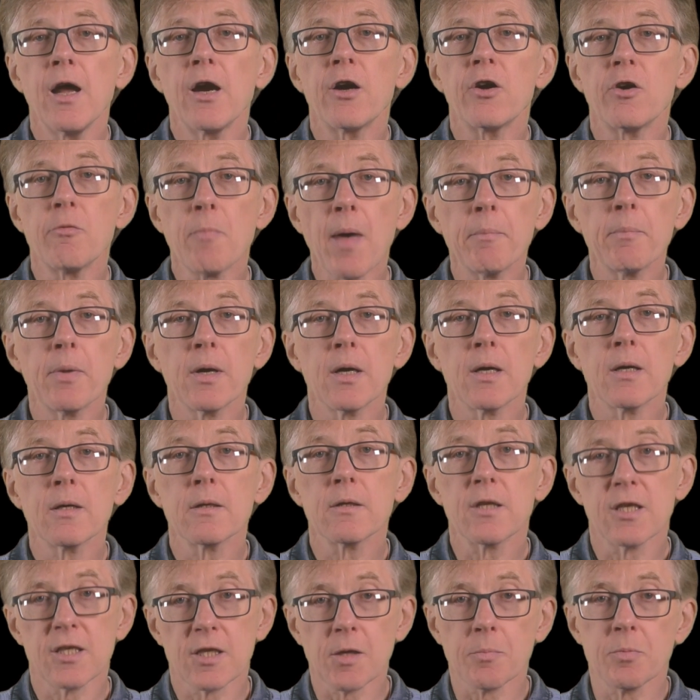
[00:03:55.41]
remember
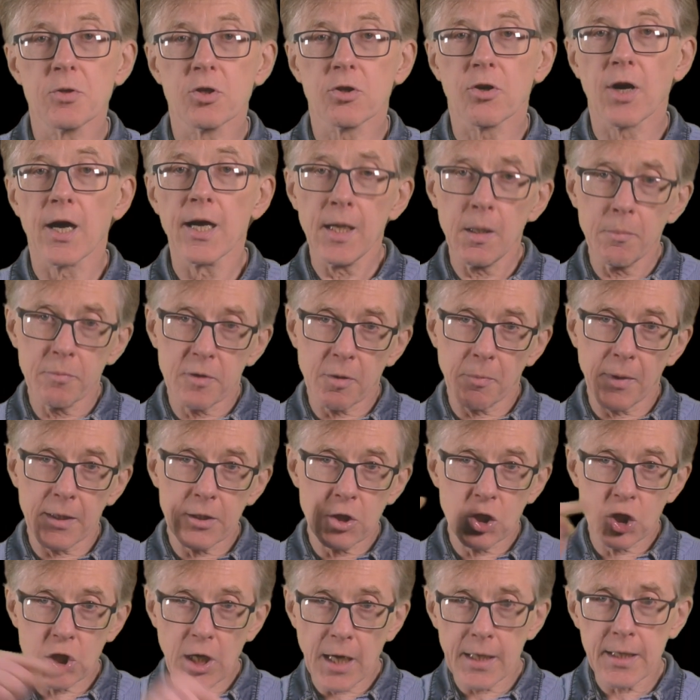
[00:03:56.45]
to subscribe to my
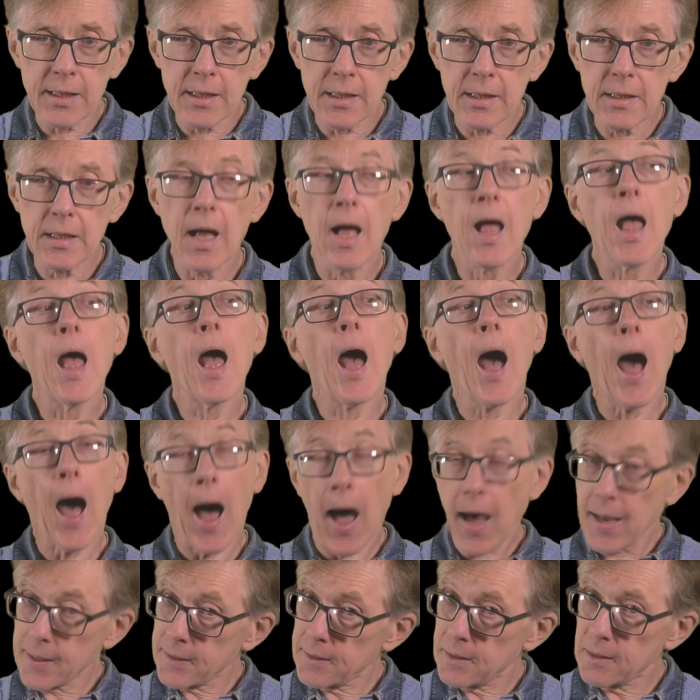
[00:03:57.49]
channel
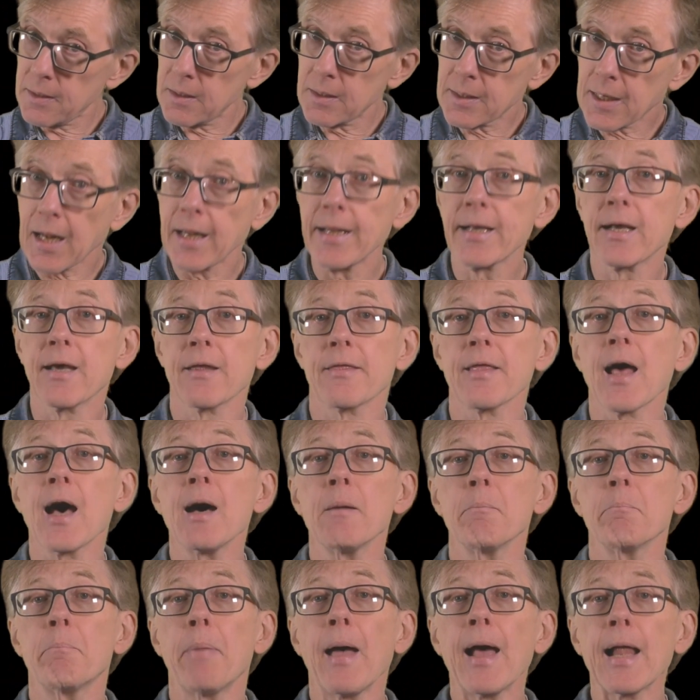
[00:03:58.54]
and click
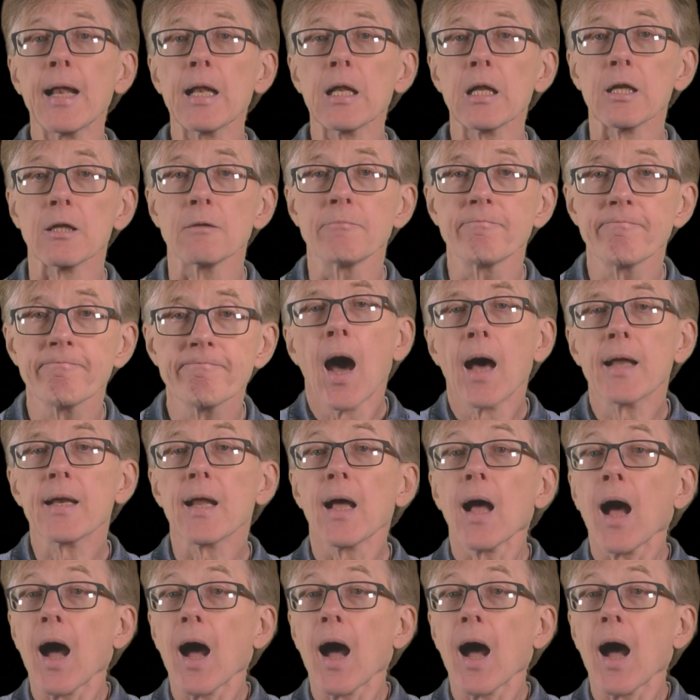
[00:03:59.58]
that bell, and